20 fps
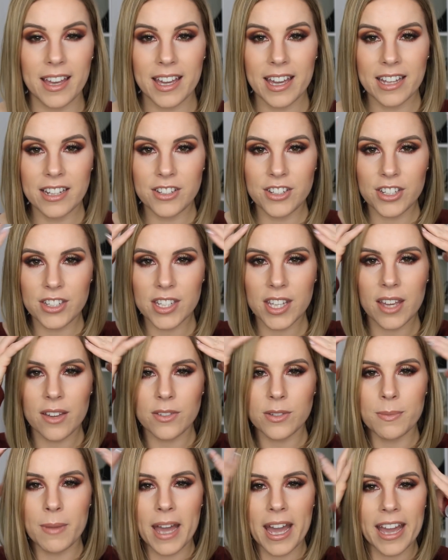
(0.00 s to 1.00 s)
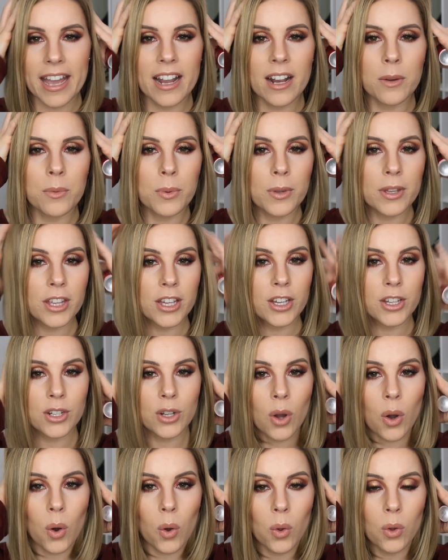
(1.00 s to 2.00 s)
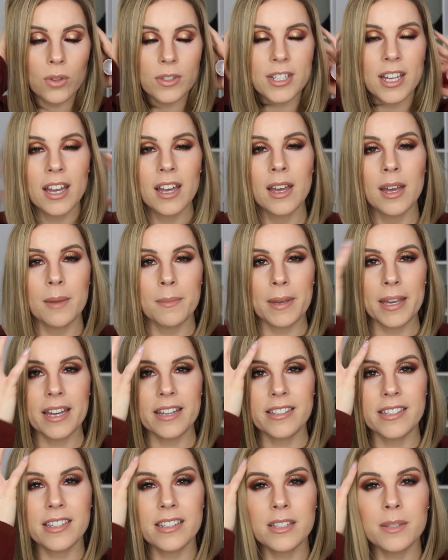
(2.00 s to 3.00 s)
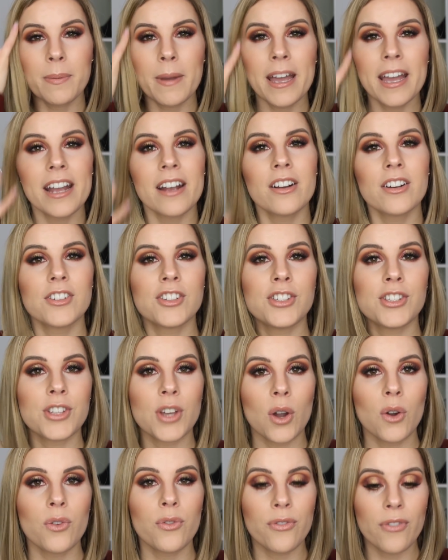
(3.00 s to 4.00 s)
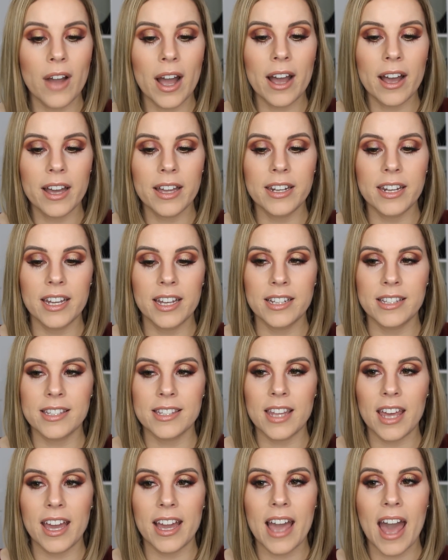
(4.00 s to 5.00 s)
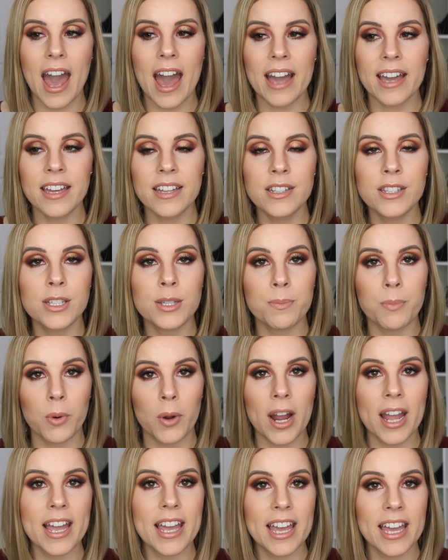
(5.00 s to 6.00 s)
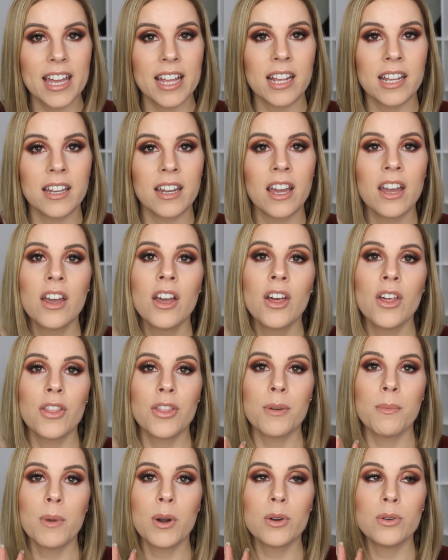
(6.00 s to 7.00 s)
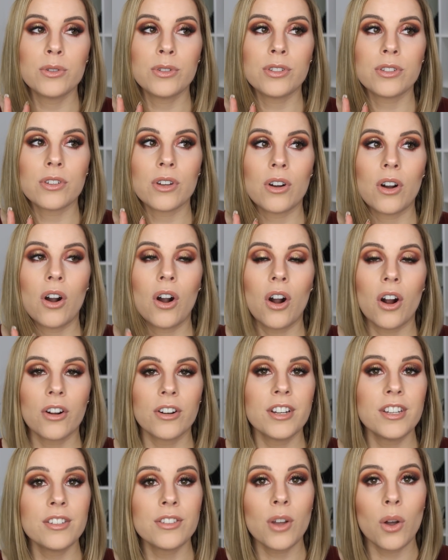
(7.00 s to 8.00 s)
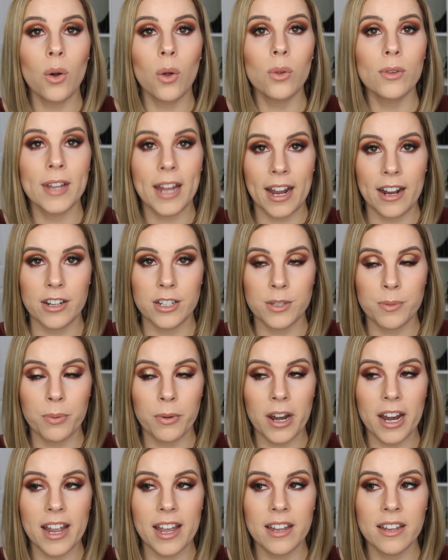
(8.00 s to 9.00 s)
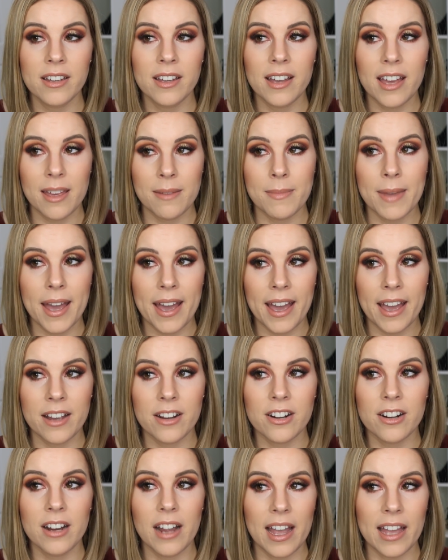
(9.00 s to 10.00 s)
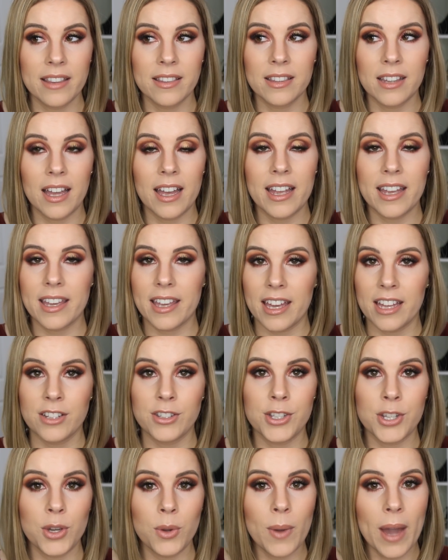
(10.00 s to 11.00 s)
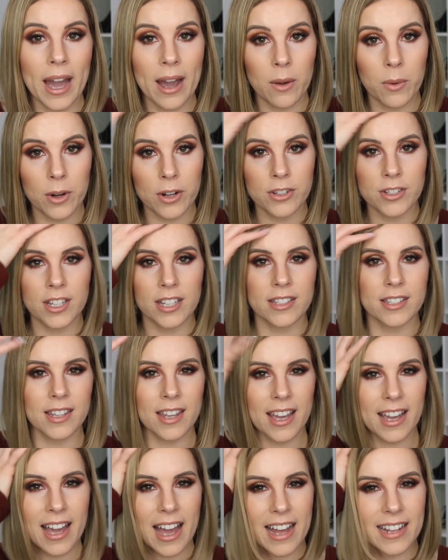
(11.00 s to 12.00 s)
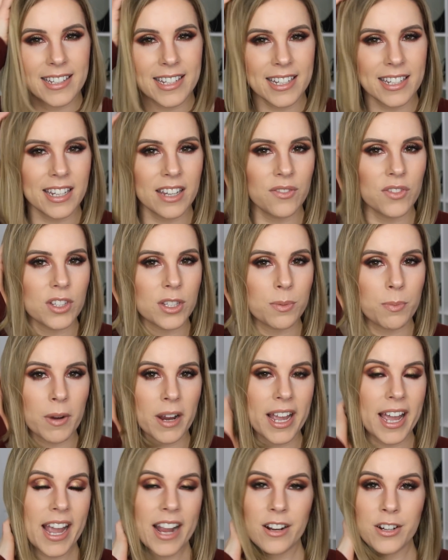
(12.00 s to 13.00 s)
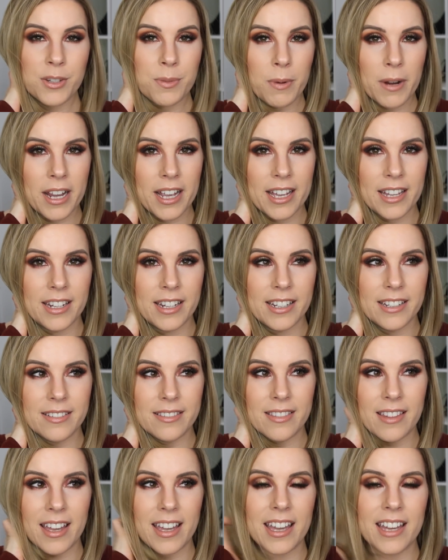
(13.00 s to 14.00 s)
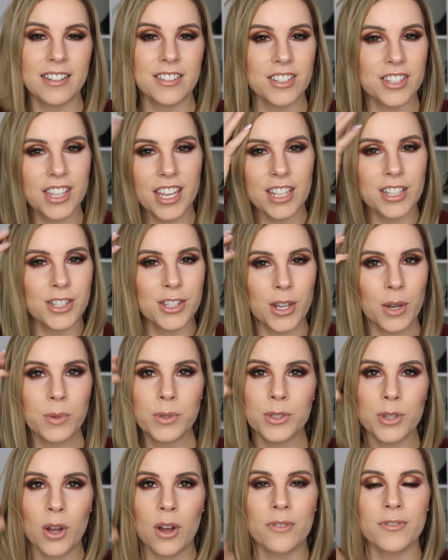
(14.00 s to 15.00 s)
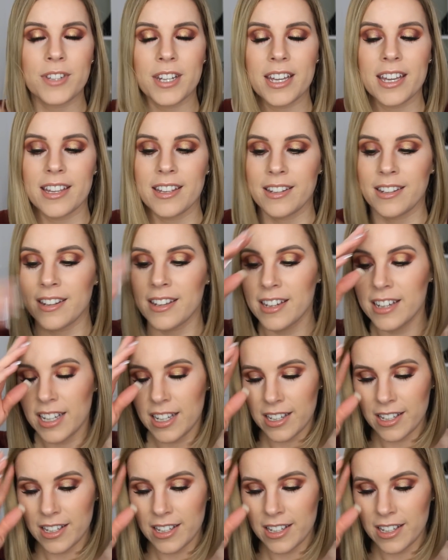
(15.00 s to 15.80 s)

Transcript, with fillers: Like it just gives my hair really good hold because since my hair is so fine, it's like I can spray in the most hardest hold hairspray in my hair and like in two hours, it's like I didn't even spray hairspray in it. Like it just gets so soft again.